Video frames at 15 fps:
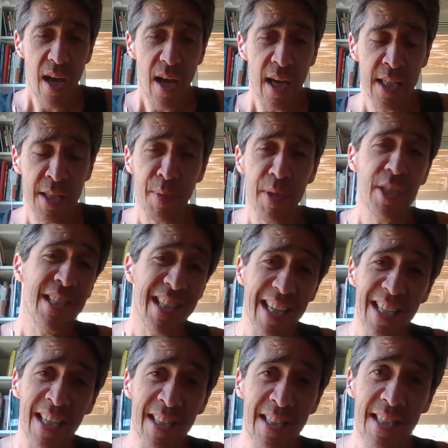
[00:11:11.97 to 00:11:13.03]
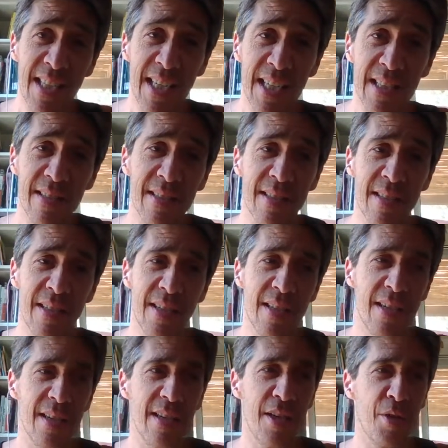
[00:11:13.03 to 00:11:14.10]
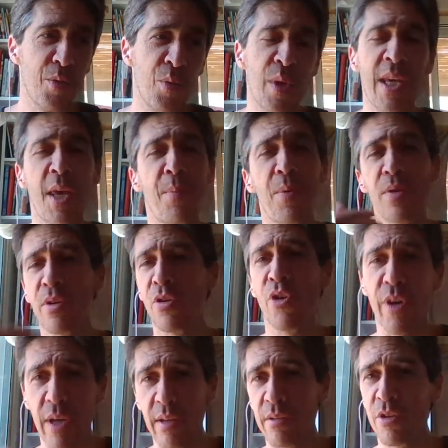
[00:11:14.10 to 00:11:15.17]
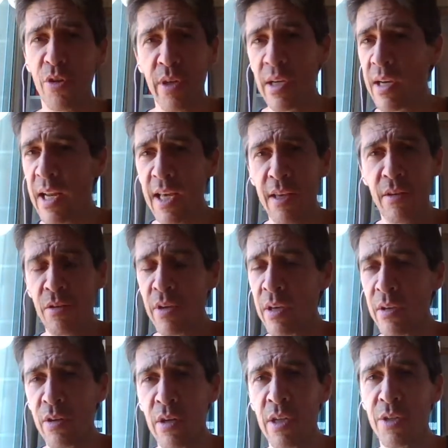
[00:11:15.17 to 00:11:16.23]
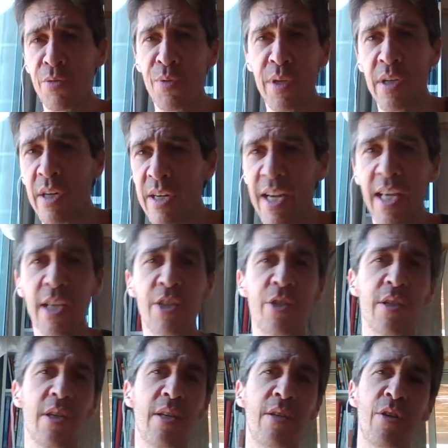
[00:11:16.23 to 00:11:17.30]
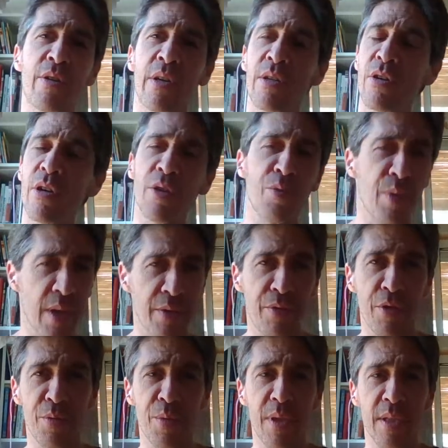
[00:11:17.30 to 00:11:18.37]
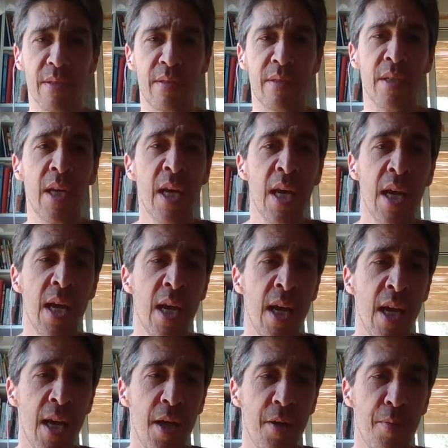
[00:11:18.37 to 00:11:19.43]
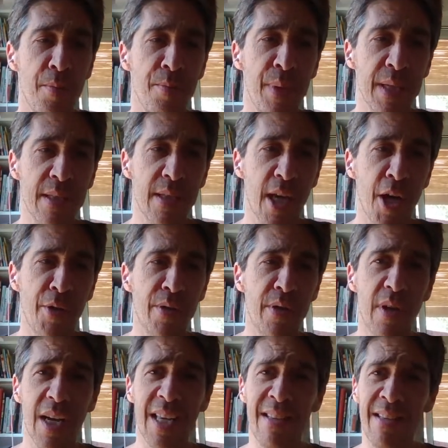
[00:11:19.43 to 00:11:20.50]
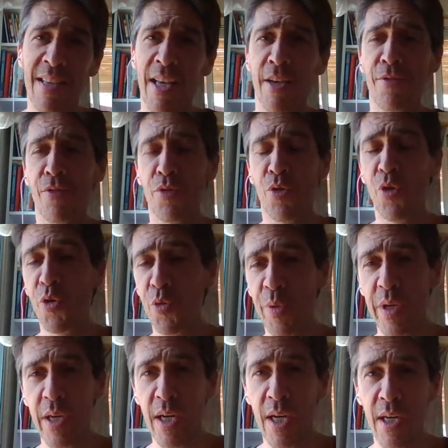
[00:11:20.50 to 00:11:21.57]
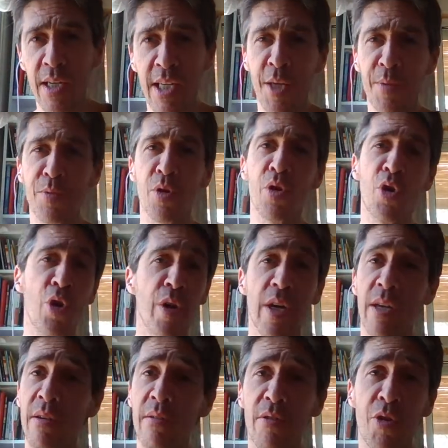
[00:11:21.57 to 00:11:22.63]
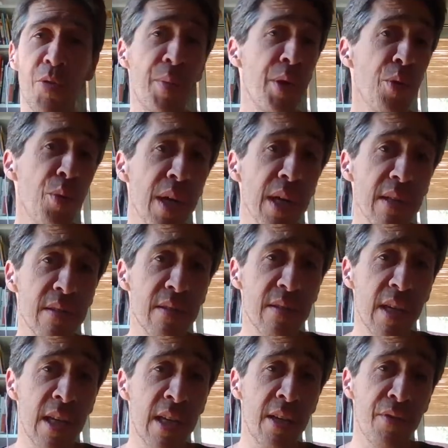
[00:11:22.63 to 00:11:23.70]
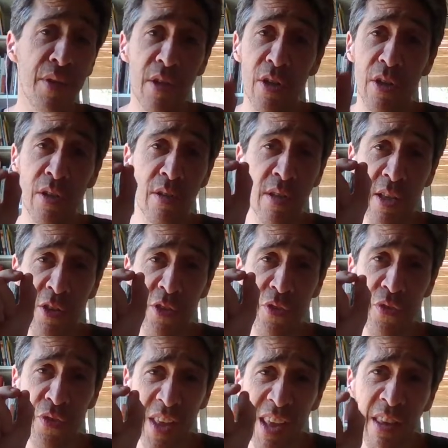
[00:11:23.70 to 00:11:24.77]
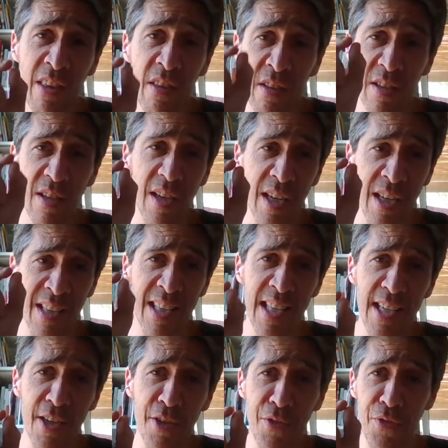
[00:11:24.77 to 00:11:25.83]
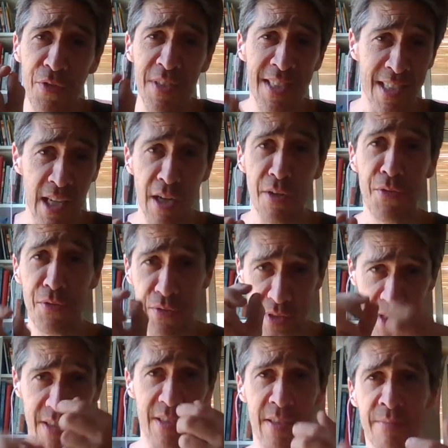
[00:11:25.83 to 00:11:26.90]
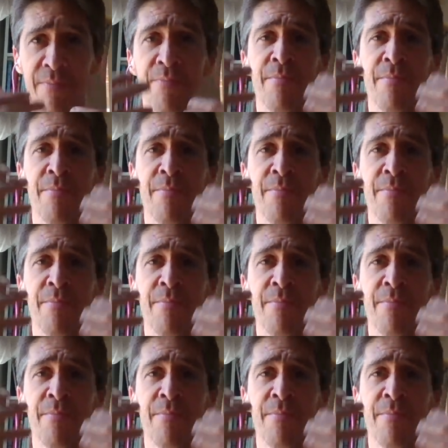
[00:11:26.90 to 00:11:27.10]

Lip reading: As much as I can see it, we keep on going. You can call it reincarnation, you can call it whatever you want, but our idea of who we are keeps on going no matter what. And even in this thin idea of self, this